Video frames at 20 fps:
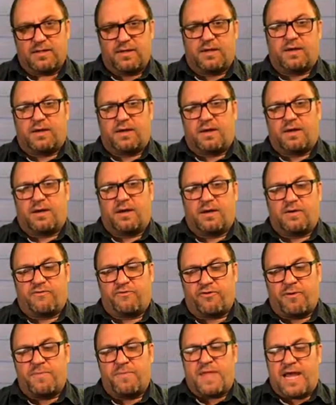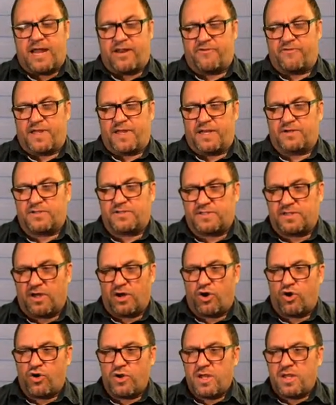event?
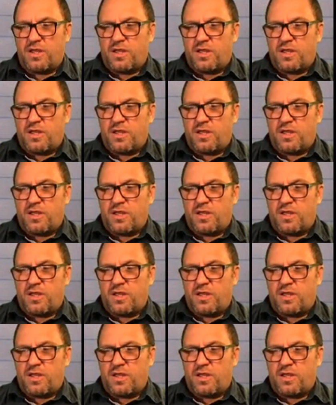So